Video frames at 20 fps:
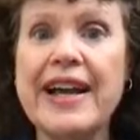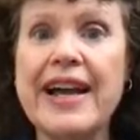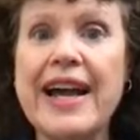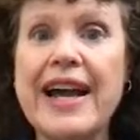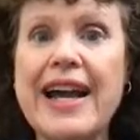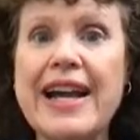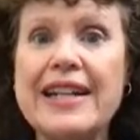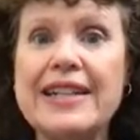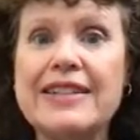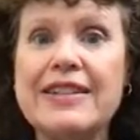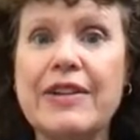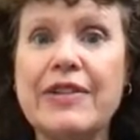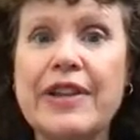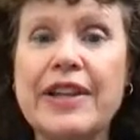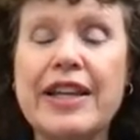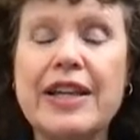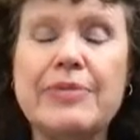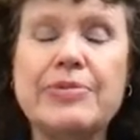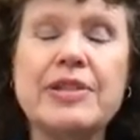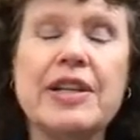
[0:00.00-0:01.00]
And,
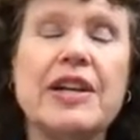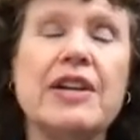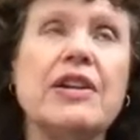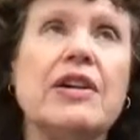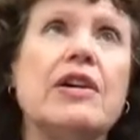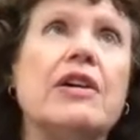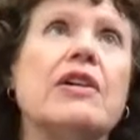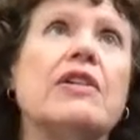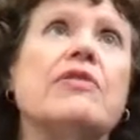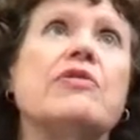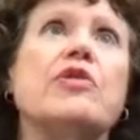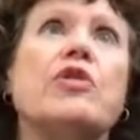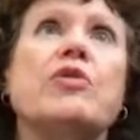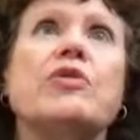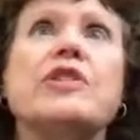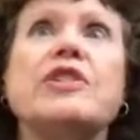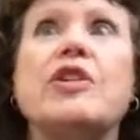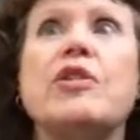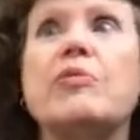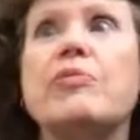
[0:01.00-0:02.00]
they keep saying, oh,
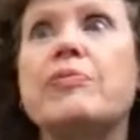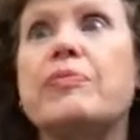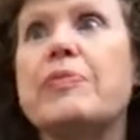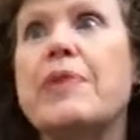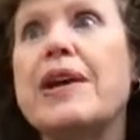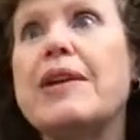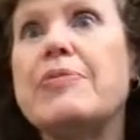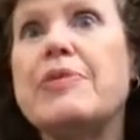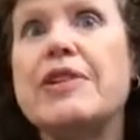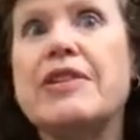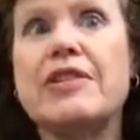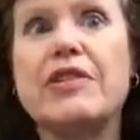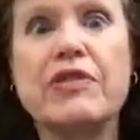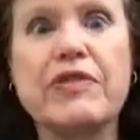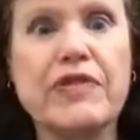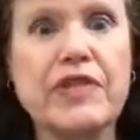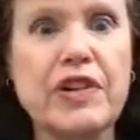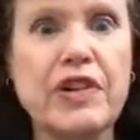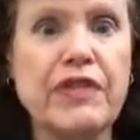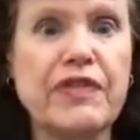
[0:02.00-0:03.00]
well, maybe
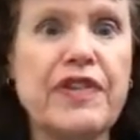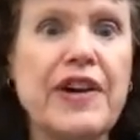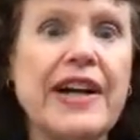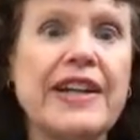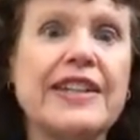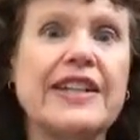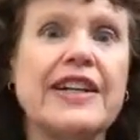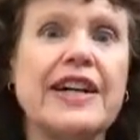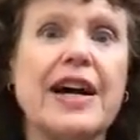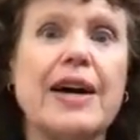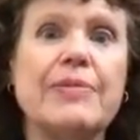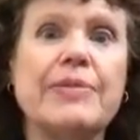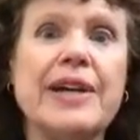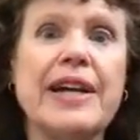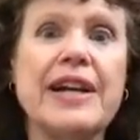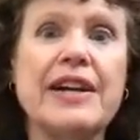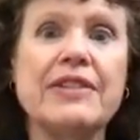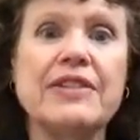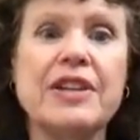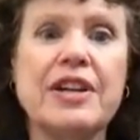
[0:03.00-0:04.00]
he'll finally calm
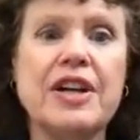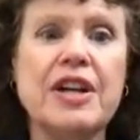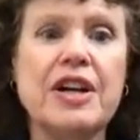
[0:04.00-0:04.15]
down.